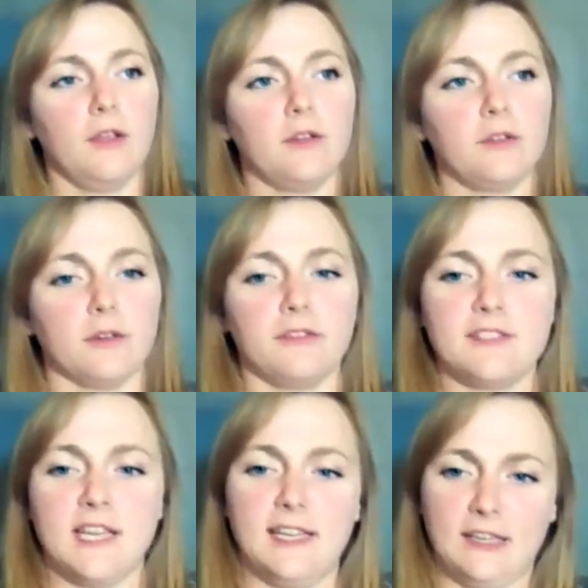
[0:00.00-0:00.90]
sort of
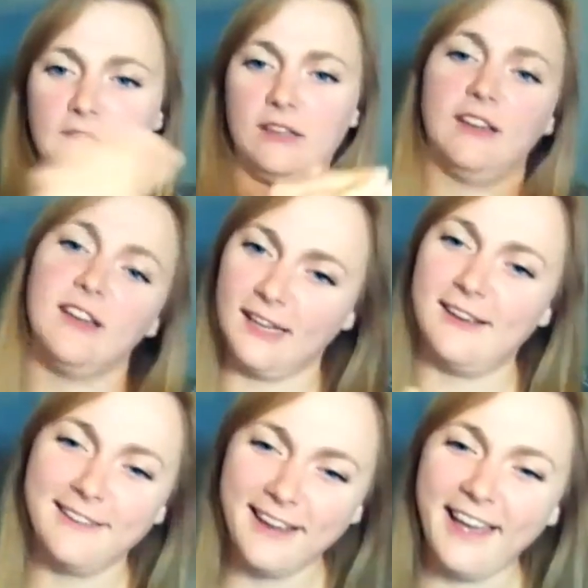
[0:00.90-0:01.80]
taken
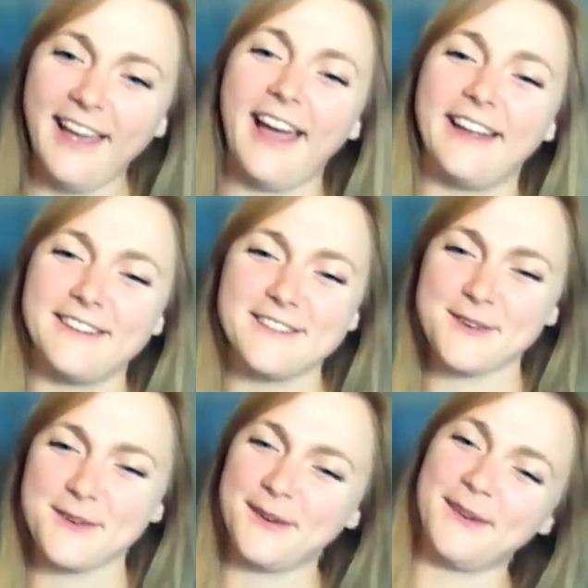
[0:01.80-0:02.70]
and
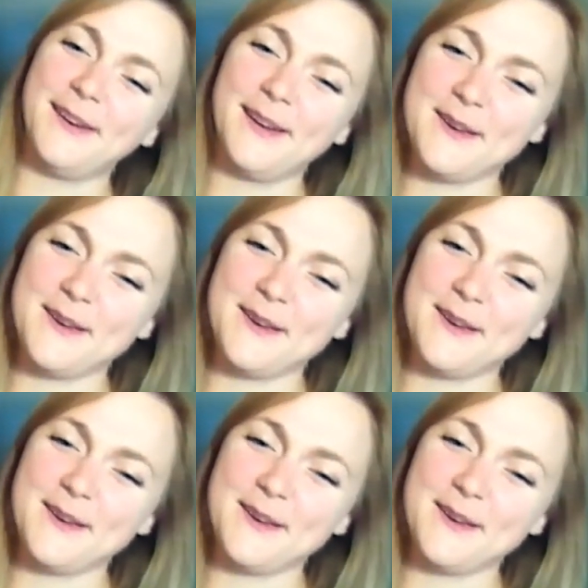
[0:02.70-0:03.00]
you are